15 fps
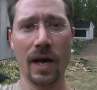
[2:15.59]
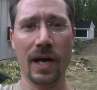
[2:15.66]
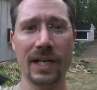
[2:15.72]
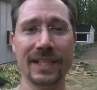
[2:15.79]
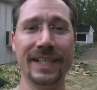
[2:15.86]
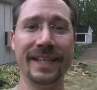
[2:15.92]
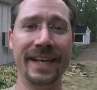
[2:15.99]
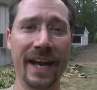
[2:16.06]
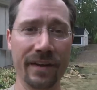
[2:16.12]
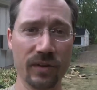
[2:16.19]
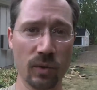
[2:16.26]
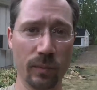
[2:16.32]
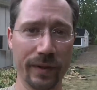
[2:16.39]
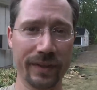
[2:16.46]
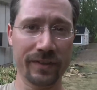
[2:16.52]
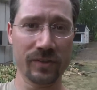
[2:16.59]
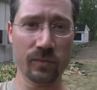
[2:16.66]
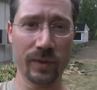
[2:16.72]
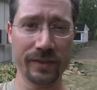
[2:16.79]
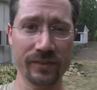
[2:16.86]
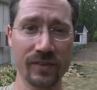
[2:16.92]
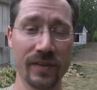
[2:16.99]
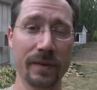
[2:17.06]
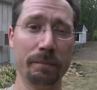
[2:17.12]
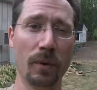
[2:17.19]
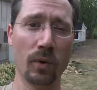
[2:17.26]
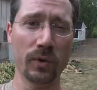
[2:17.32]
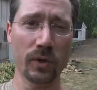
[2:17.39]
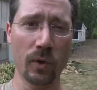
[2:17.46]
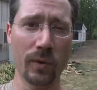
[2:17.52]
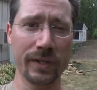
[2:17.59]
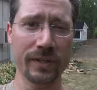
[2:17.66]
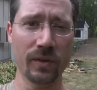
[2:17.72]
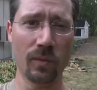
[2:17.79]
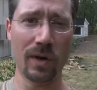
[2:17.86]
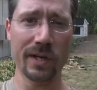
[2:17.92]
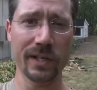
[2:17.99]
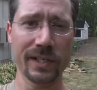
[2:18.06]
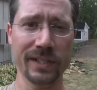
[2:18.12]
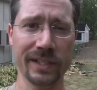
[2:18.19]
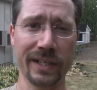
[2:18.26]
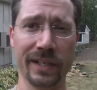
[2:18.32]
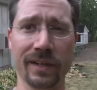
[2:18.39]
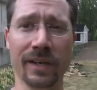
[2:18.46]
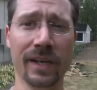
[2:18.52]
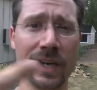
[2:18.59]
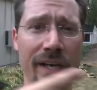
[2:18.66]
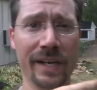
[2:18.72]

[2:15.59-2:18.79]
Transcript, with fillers: uh, together with this one, so they both go into the water container.